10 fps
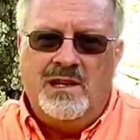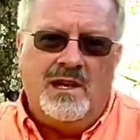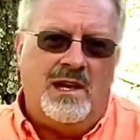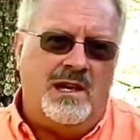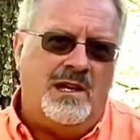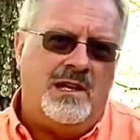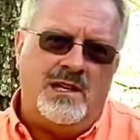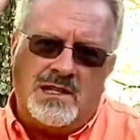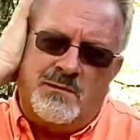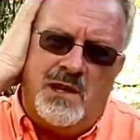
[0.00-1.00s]
and it
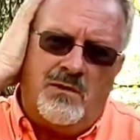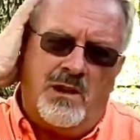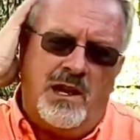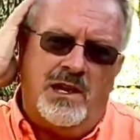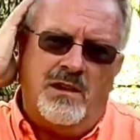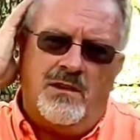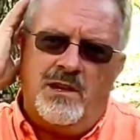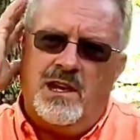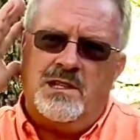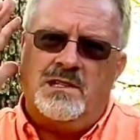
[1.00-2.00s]
hits me right here and
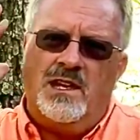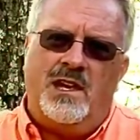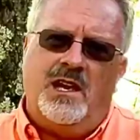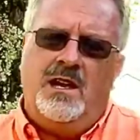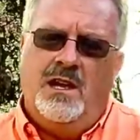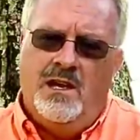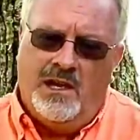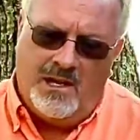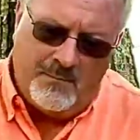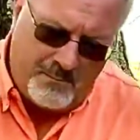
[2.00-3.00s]
against the head
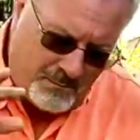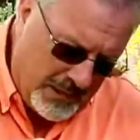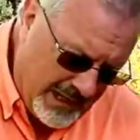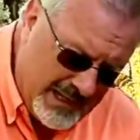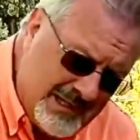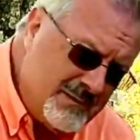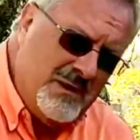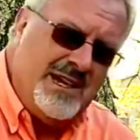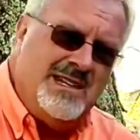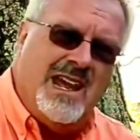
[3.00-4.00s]
and it pins
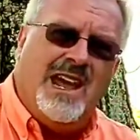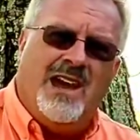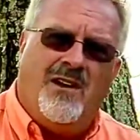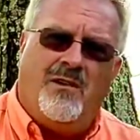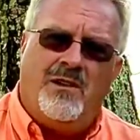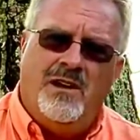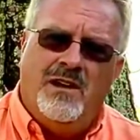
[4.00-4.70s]
me down